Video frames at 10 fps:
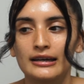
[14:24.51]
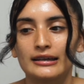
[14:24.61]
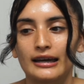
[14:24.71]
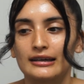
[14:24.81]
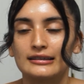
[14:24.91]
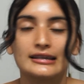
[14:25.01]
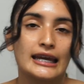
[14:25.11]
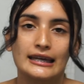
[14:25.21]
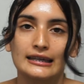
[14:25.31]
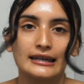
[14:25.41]
kind of take
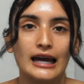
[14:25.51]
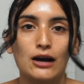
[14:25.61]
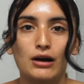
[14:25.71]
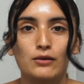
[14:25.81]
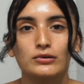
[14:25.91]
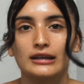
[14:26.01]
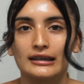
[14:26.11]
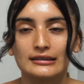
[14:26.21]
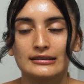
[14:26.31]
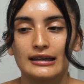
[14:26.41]
it in how I would like to
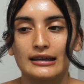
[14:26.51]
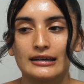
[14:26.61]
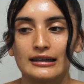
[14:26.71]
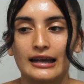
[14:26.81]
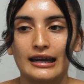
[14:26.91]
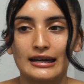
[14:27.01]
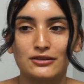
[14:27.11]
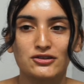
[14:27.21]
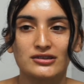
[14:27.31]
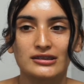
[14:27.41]
take it, and I kind of
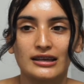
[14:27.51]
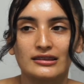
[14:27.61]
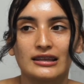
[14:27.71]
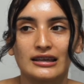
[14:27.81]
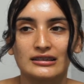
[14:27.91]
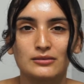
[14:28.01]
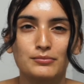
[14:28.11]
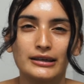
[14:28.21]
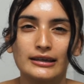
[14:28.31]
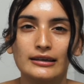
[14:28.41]
just let things
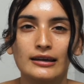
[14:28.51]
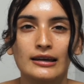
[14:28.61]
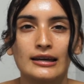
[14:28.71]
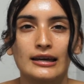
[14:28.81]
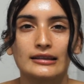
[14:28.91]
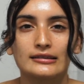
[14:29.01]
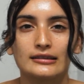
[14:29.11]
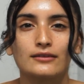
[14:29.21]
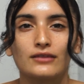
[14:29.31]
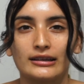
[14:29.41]
be instead
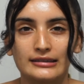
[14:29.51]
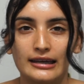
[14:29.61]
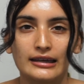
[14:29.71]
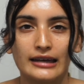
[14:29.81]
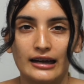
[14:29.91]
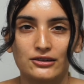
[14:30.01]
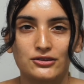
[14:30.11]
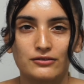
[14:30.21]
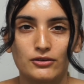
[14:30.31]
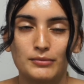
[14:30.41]
of like taking action
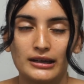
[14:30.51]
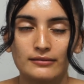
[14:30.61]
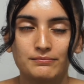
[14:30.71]
for me.